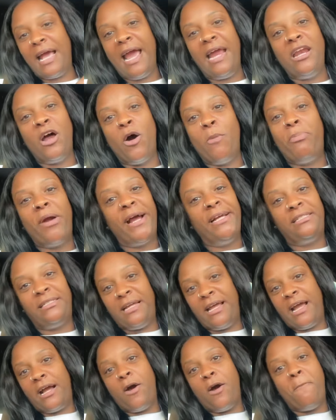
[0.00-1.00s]
ain't no price
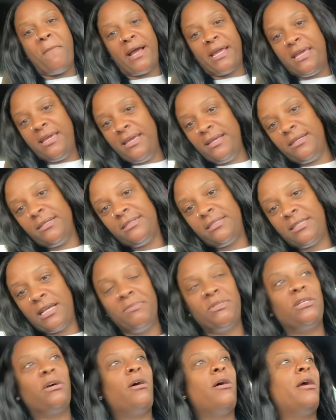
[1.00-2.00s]
tag on my kids. I'm
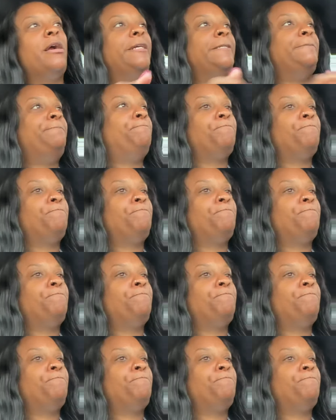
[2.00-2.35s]
sorry.